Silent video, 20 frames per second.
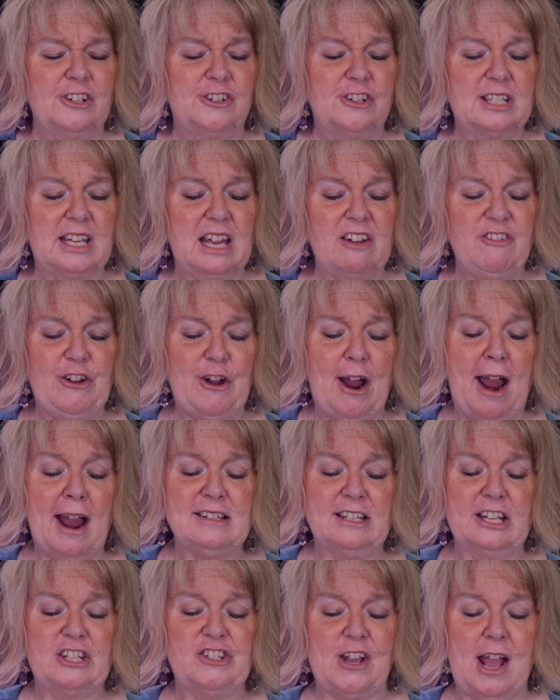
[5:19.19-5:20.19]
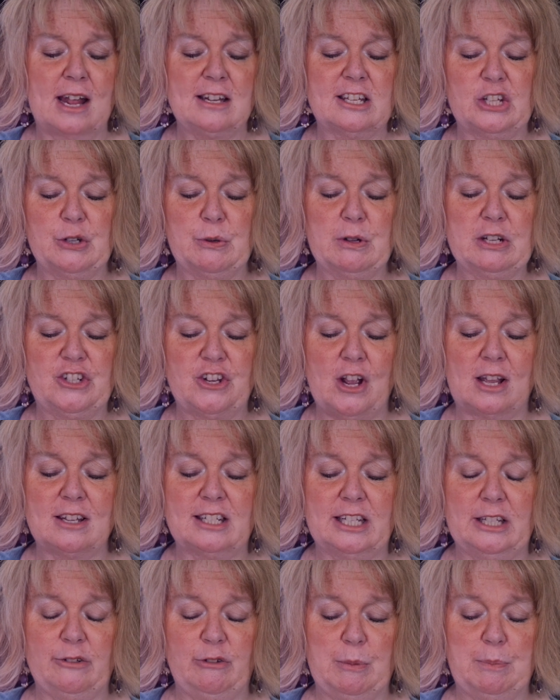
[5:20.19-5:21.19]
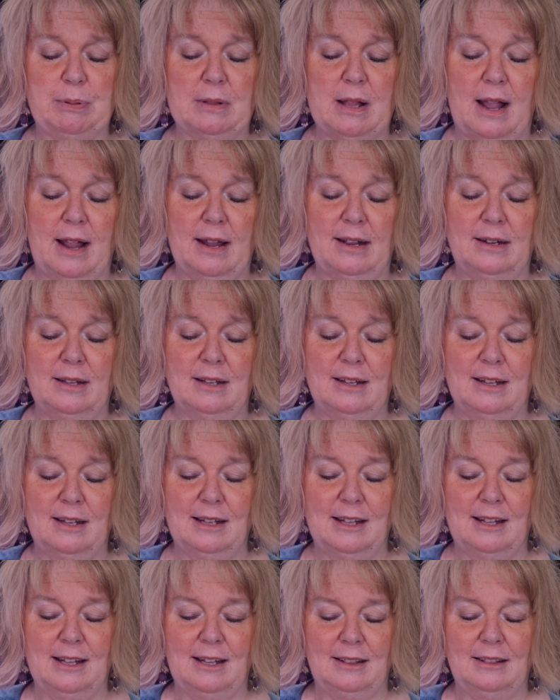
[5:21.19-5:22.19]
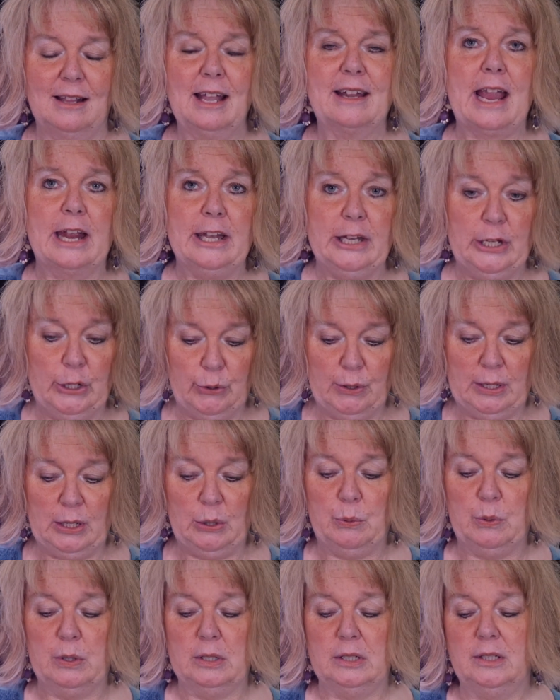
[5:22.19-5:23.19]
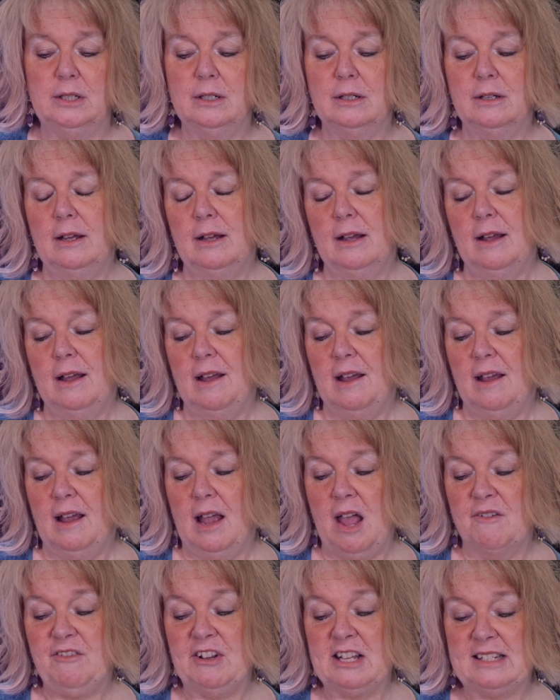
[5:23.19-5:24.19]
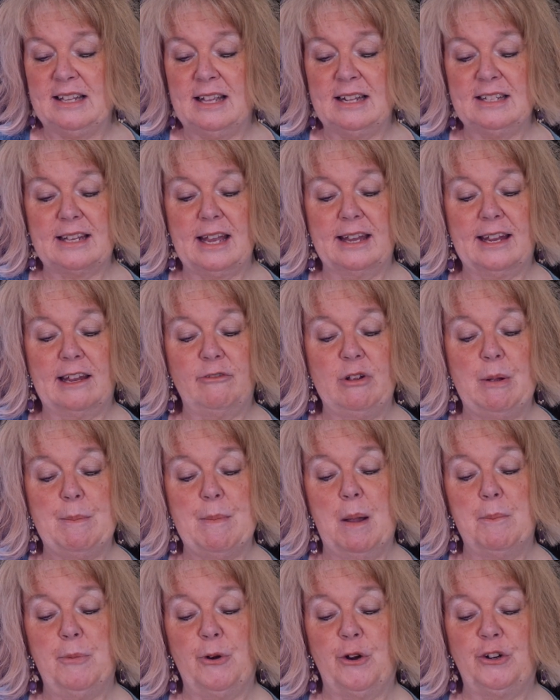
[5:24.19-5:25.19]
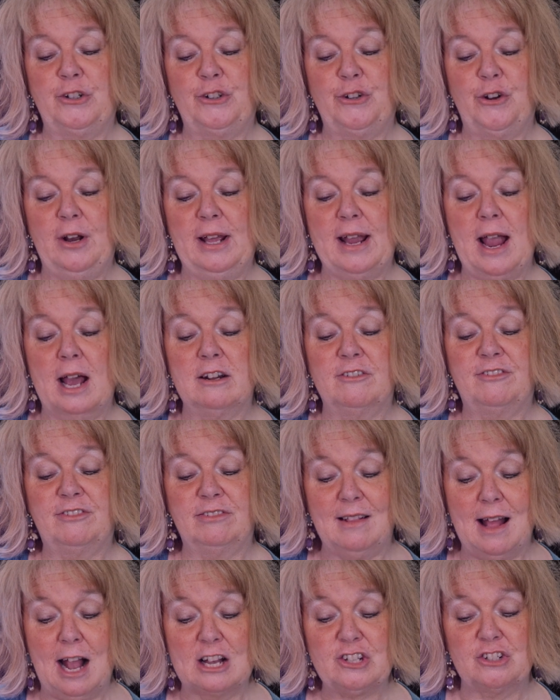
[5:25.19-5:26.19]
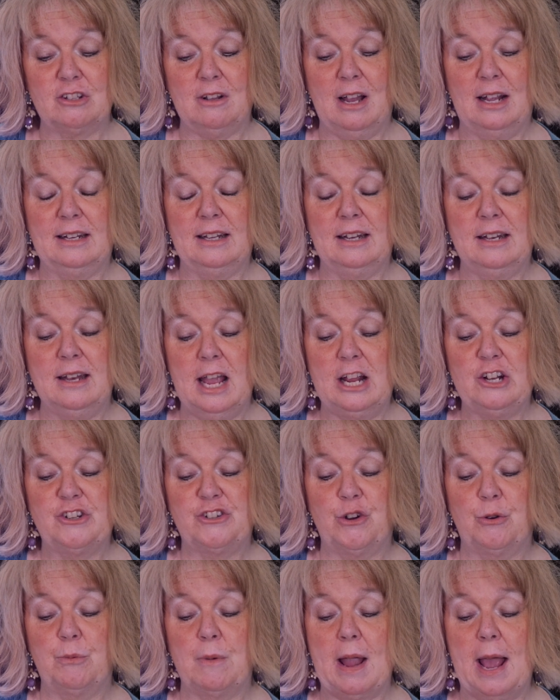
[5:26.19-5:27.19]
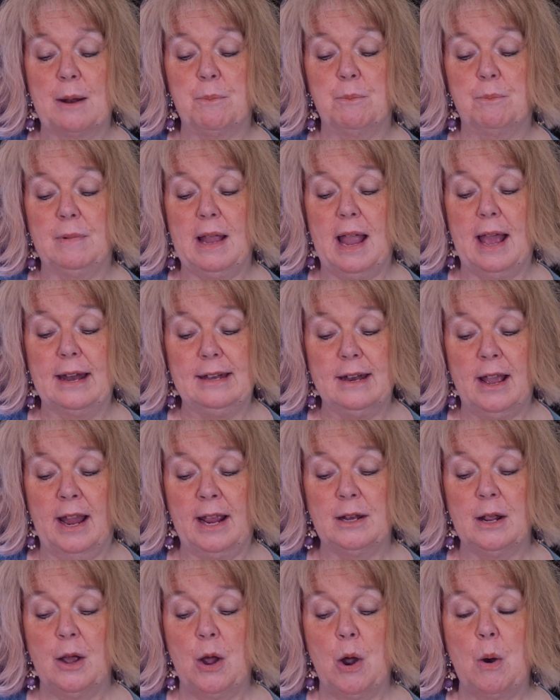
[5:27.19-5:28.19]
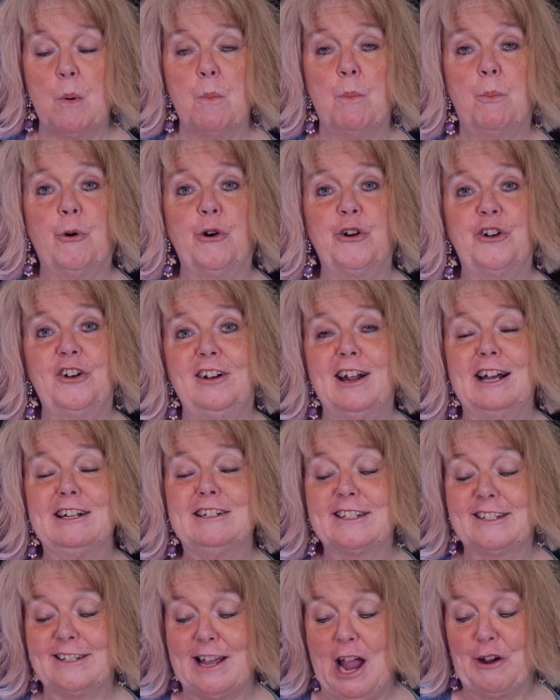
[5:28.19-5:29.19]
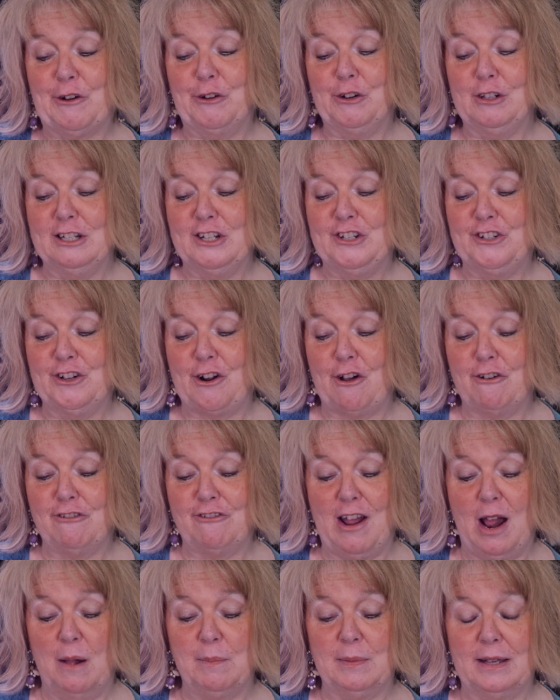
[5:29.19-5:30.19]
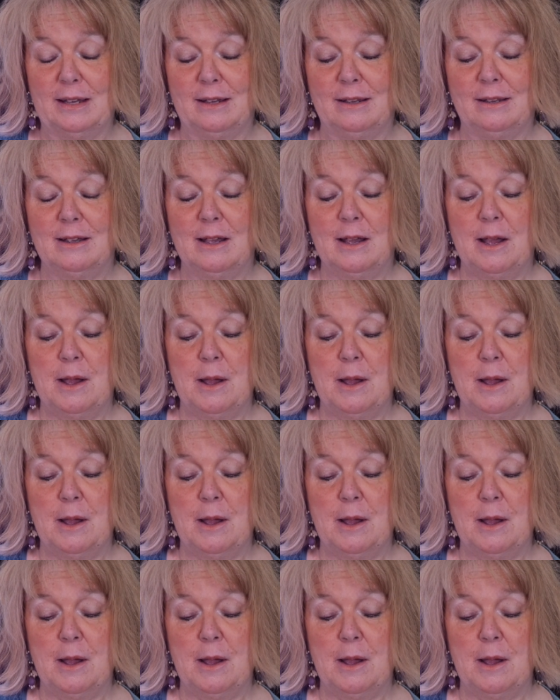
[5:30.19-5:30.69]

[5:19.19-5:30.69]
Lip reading: Just give your eyes a chance to adjust, he replied, like I knew he would. Ever since I can remember, turning on a flashlight in nature at night bordered on sacrilege in our family.